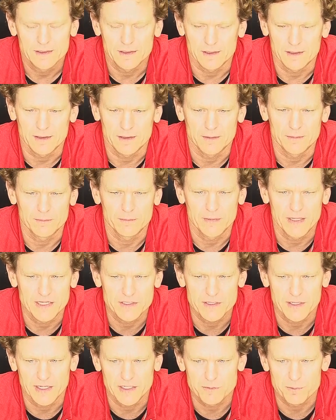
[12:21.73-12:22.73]
Um,
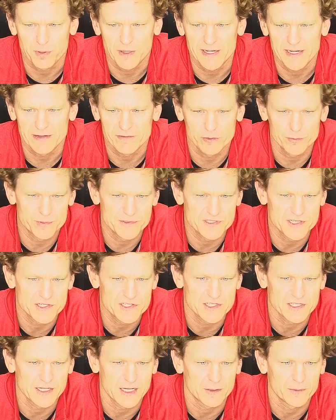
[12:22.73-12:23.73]
he's he's played every
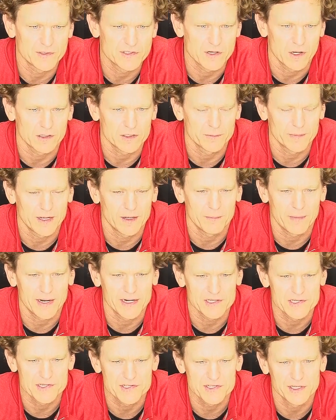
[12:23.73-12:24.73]
position like we talked about,
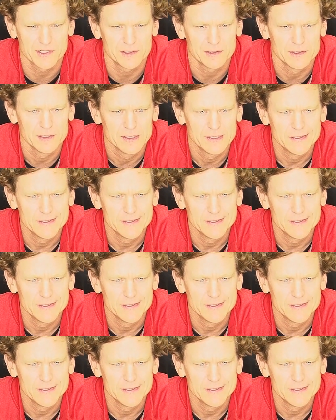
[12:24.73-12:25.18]
minus center.